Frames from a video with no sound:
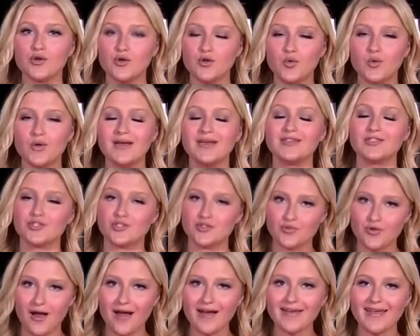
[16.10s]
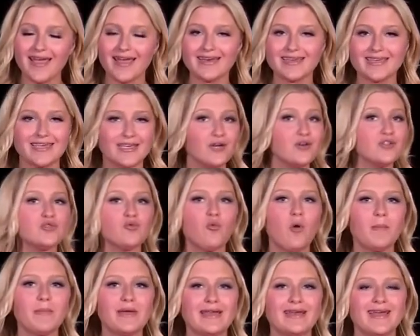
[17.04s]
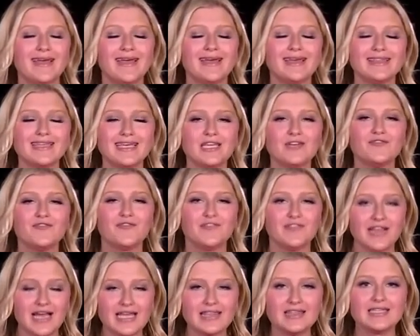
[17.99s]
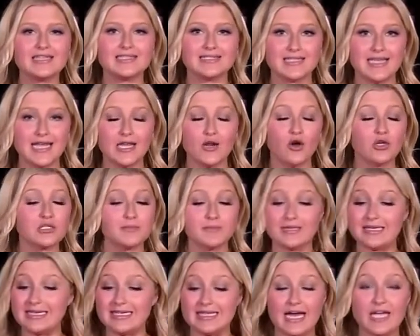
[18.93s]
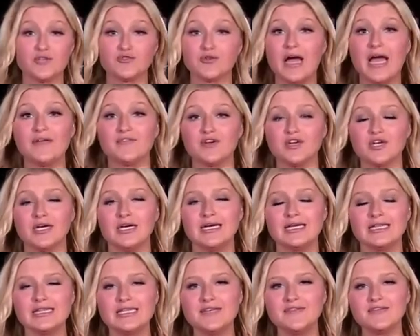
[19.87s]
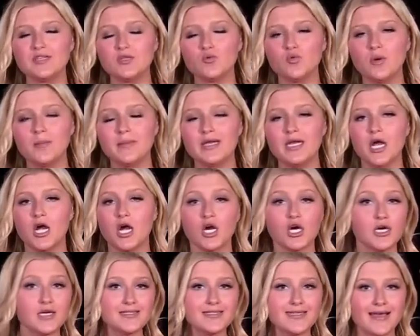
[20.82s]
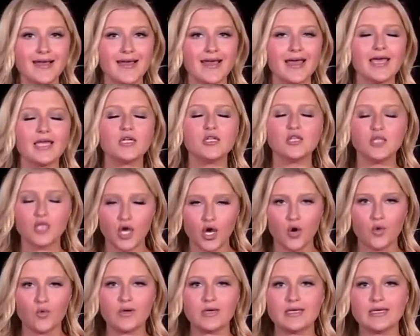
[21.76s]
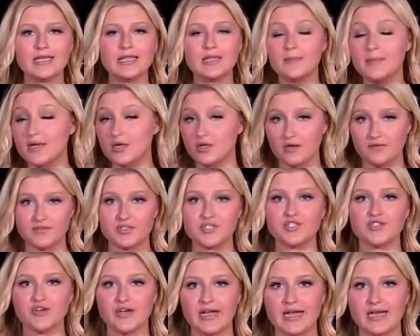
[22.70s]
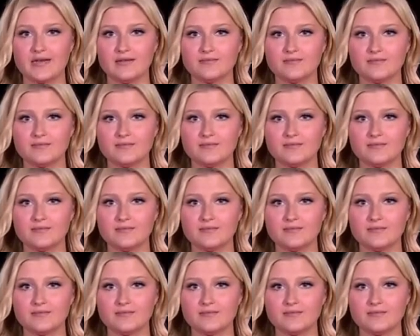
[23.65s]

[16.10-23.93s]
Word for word: who struck and killed a woman, then fled the scene. Ultimately, that driver leaving the woman hurt and alone in the middle of the street.